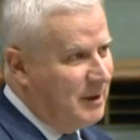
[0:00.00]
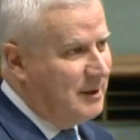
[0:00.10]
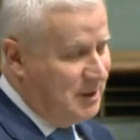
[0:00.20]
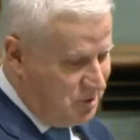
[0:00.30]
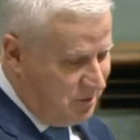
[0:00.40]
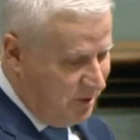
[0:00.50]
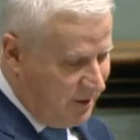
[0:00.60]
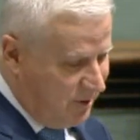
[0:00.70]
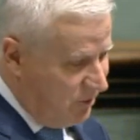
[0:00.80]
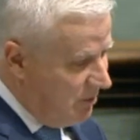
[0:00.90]
He should be the
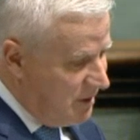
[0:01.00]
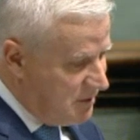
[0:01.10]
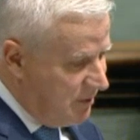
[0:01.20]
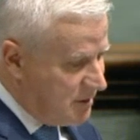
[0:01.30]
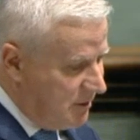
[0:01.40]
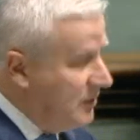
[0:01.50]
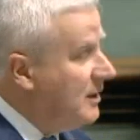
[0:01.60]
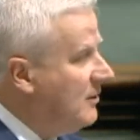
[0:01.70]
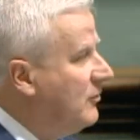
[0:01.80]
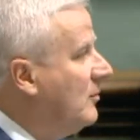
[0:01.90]
Health Minister, because I think
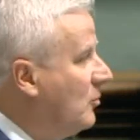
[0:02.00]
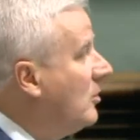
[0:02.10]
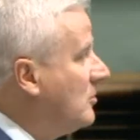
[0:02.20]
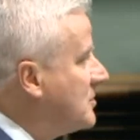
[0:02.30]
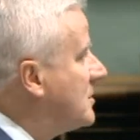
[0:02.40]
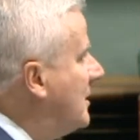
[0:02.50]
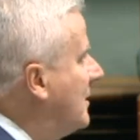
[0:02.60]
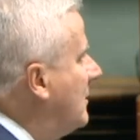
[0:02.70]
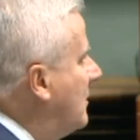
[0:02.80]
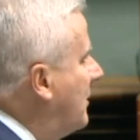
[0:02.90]
if he was,
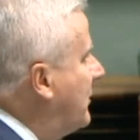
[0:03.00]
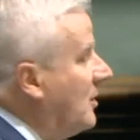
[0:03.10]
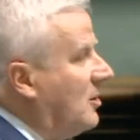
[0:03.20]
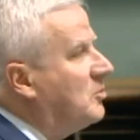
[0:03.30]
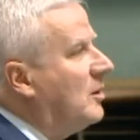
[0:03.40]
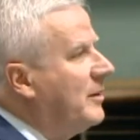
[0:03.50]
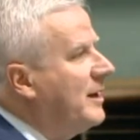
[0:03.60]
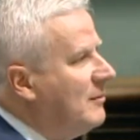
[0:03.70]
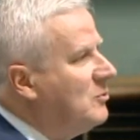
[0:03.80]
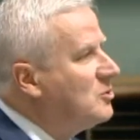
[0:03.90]
I think I'd probably
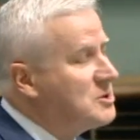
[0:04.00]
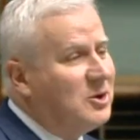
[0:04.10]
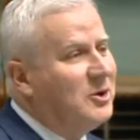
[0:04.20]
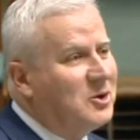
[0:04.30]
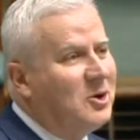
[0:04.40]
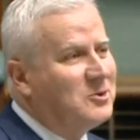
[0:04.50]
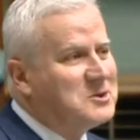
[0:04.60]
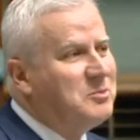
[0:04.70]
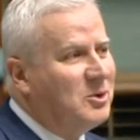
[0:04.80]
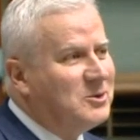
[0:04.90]
get more signed
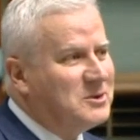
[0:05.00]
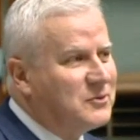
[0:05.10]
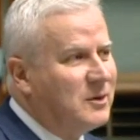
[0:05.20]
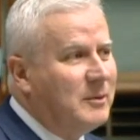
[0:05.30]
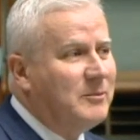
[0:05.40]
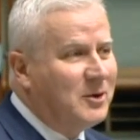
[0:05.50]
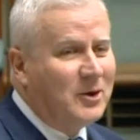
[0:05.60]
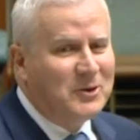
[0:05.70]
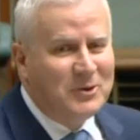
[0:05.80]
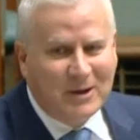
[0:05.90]
correspondence from him than I
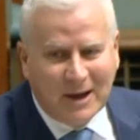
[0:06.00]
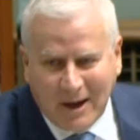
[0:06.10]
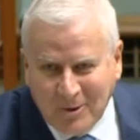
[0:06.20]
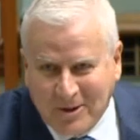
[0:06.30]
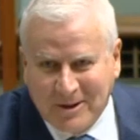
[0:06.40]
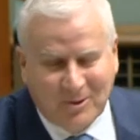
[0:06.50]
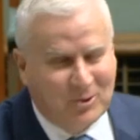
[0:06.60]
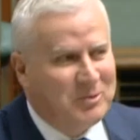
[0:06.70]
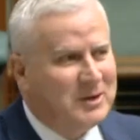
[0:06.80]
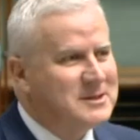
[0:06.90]
do the current
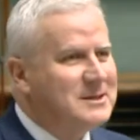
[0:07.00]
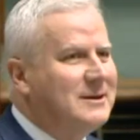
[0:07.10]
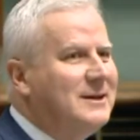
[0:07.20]
Health Minister,